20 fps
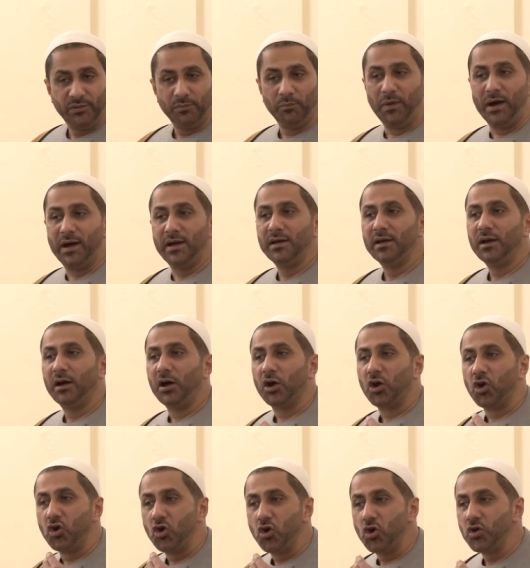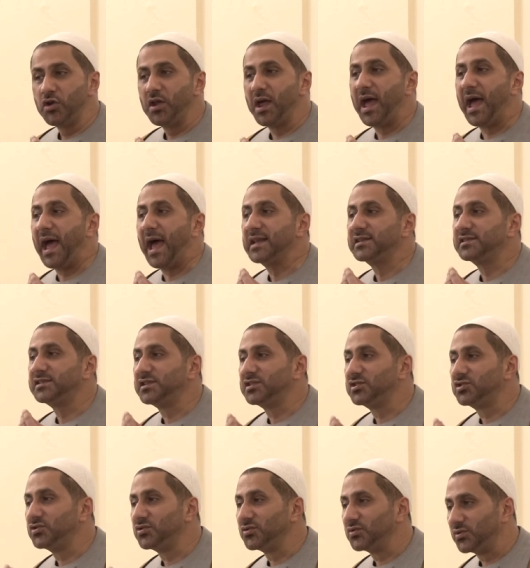by a good
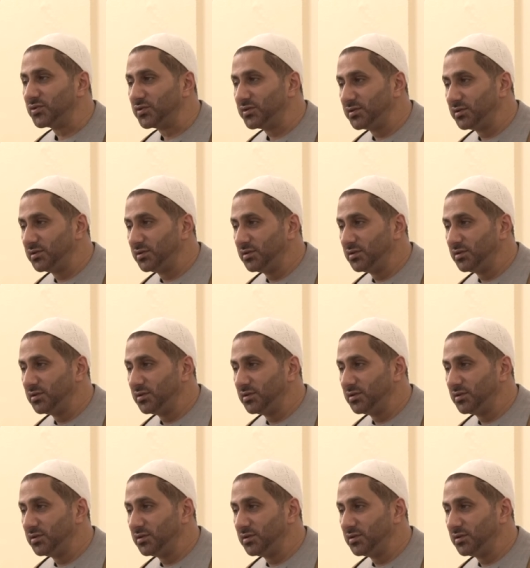attitude,